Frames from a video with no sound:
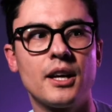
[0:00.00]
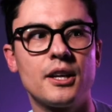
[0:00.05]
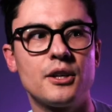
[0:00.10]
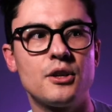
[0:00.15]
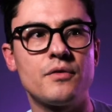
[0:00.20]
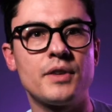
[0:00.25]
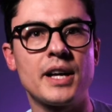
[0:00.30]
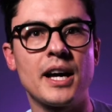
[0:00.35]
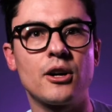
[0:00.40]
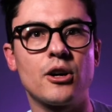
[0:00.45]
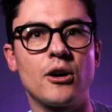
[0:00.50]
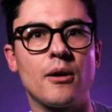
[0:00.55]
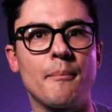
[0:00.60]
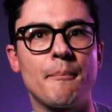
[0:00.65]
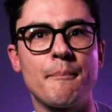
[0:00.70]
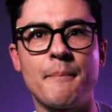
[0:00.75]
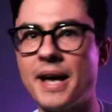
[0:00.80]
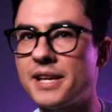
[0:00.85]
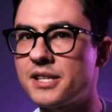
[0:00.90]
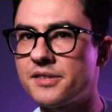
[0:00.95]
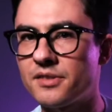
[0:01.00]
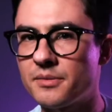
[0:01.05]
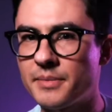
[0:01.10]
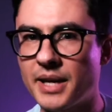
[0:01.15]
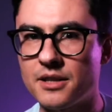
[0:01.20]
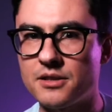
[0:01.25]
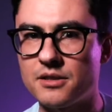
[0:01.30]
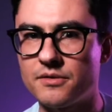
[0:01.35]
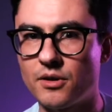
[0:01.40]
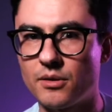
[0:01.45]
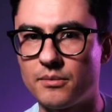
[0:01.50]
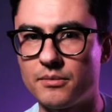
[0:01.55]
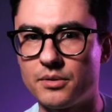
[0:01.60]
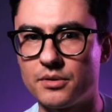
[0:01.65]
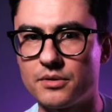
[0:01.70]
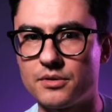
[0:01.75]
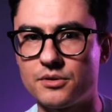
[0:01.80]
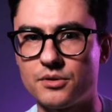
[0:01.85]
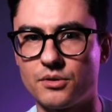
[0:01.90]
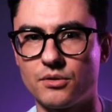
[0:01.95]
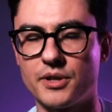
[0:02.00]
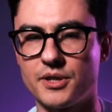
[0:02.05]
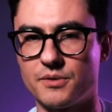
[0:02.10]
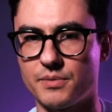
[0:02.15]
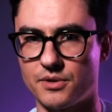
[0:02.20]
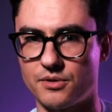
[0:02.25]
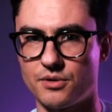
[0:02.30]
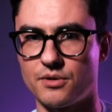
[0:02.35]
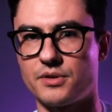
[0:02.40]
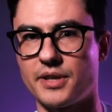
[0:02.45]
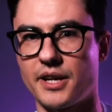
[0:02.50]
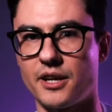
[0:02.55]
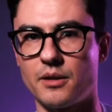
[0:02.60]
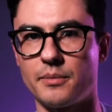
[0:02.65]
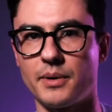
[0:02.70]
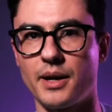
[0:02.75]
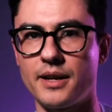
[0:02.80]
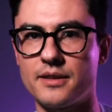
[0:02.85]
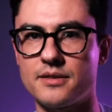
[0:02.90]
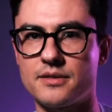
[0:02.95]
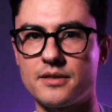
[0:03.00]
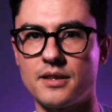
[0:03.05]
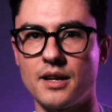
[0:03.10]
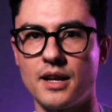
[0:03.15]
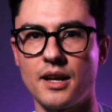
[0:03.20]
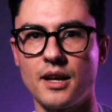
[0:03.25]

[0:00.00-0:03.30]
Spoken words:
You've now got massive amounts of onboard storage with 2 terabytes.